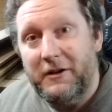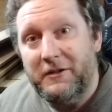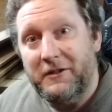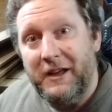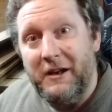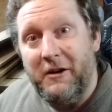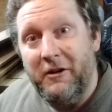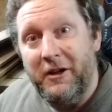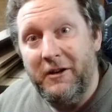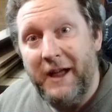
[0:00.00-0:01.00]
saying
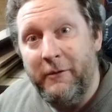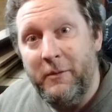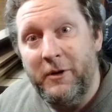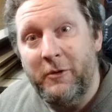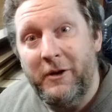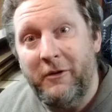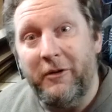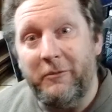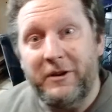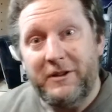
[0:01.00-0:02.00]
hi and how I'm doing
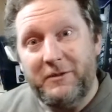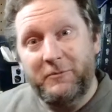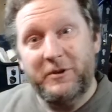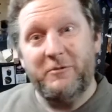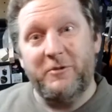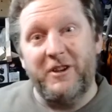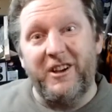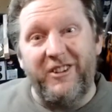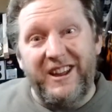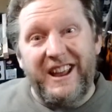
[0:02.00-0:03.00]
on with the work I
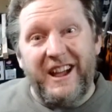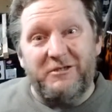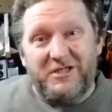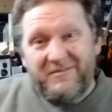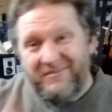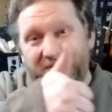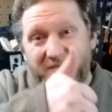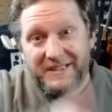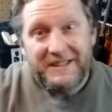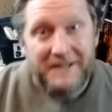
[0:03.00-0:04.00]
got in the house.
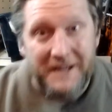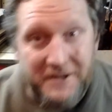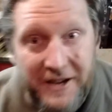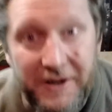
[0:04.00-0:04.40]
Catch you